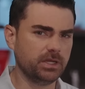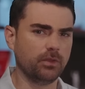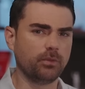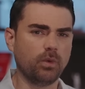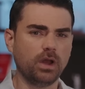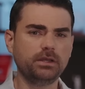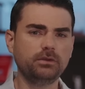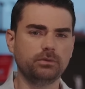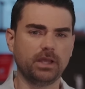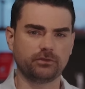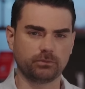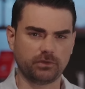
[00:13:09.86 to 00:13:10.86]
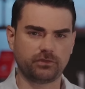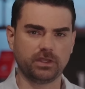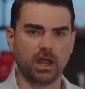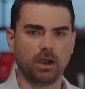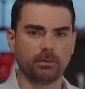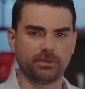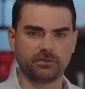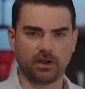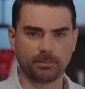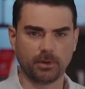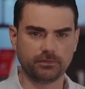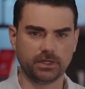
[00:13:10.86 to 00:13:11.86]
You know, the one who has a rusty car with a
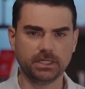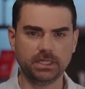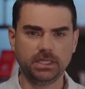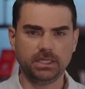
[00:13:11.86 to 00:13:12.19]
tarp over it,